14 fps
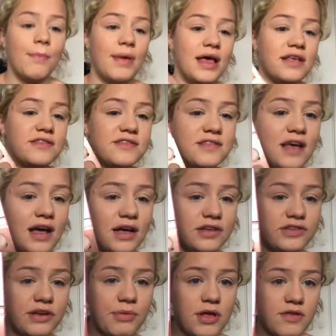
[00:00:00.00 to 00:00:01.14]
but it's
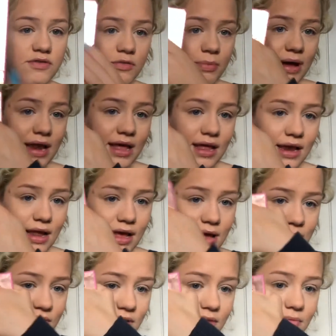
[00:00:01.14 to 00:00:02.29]
such a beautiful palette. Like,
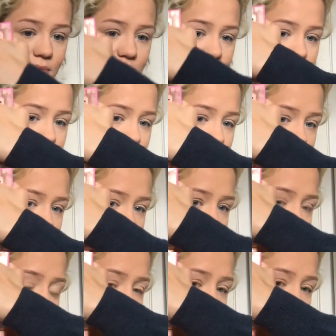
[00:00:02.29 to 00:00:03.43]
I'm sorry, you probably see the
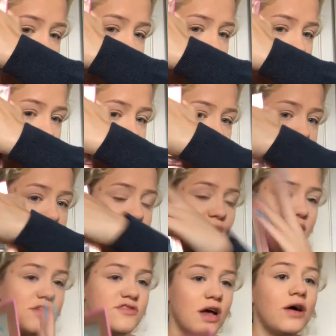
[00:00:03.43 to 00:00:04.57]
reflection, but it's just like
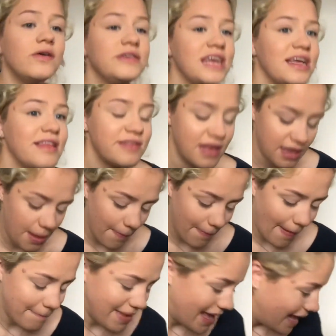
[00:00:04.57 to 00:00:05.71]
rose goldy and that's like,
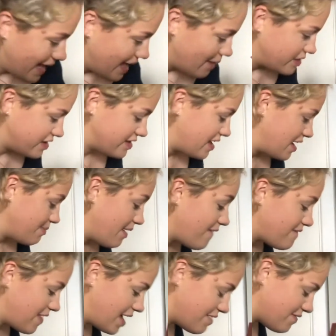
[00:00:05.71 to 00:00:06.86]
and pinky, which is like my
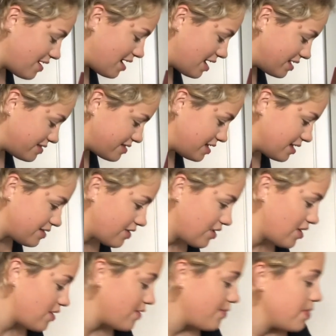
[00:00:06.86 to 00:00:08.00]
favourite eyes to
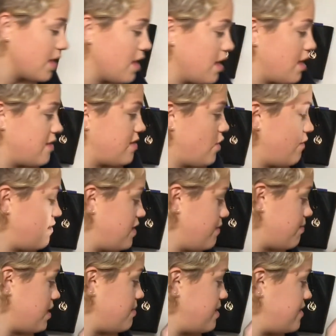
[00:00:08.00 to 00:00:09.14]
do. So obviously I'm
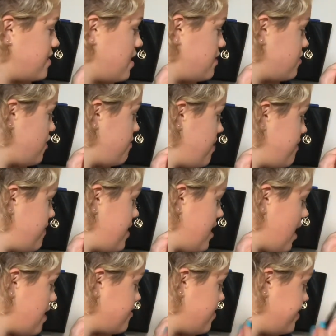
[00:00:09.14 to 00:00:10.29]
going to be starting off by
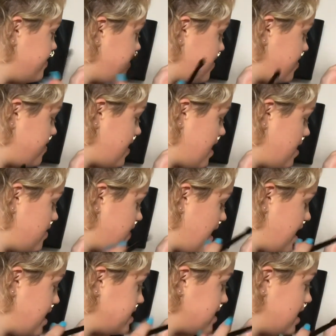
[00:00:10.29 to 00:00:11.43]
putting a transition
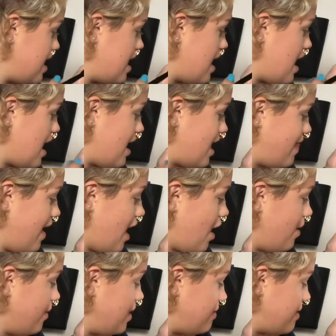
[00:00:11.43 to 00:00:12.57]
shade, and I think
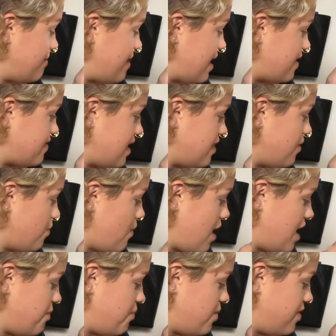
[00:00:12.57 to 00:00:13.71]
I'm going to be mixing the
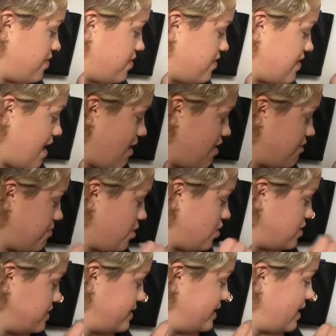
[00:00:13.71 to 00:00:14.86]
white with the Cherish,
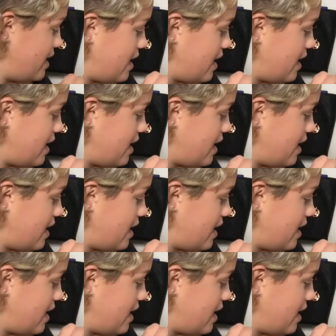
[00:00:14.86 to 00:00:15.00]
because